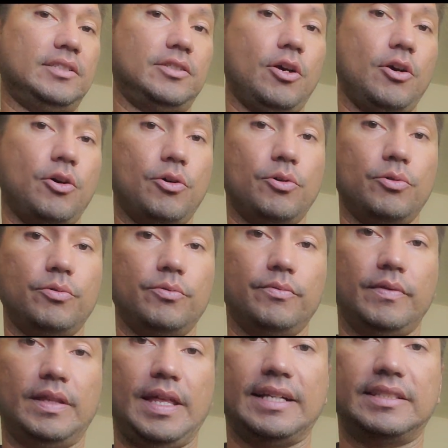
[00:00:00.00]
So
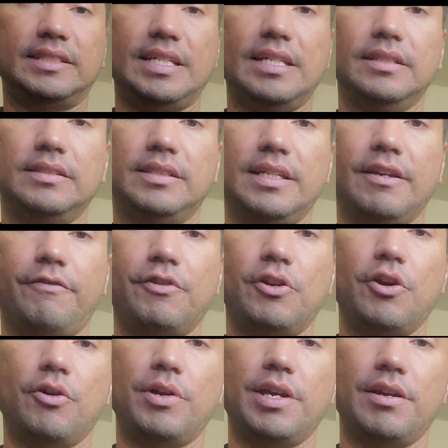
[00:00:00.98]
that's easy if you
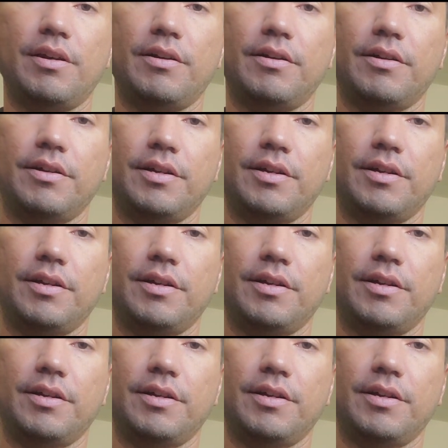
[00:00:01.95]
go here.